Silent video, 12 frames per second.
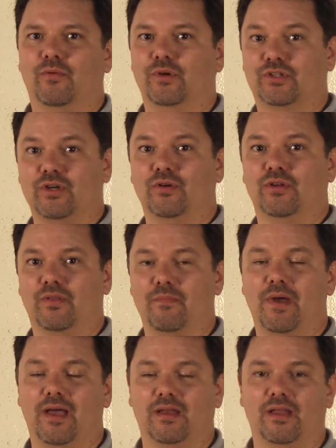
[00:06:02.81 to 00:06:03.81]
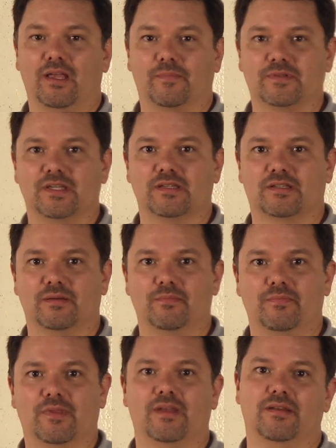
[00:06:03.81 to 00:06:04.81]
We showed you the mat layup
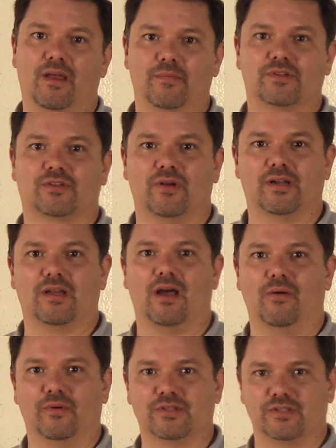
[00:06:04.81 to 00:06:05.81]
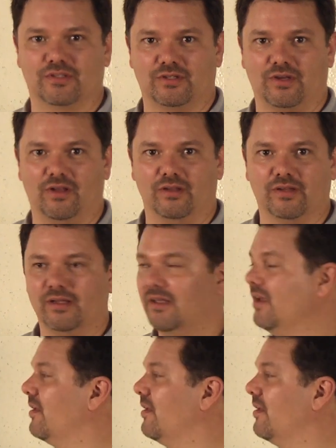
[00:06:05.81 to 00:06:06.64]
system and demonstrated how it was installed.